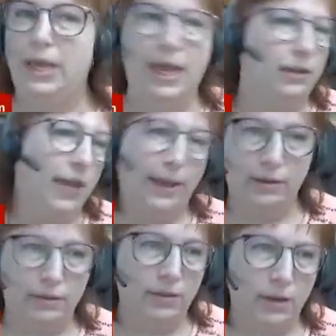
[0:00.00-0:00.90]
we get like,
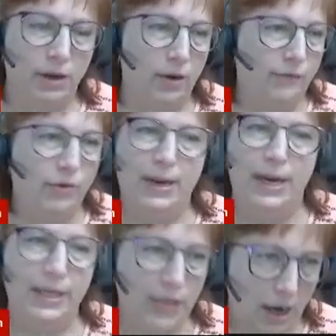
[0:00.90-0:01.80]

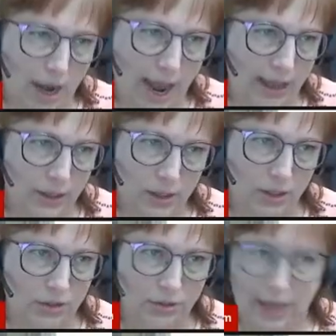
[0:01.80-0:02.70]
everybody's on high
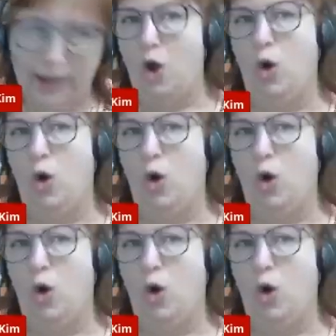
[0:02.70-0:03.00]
alert and they're like,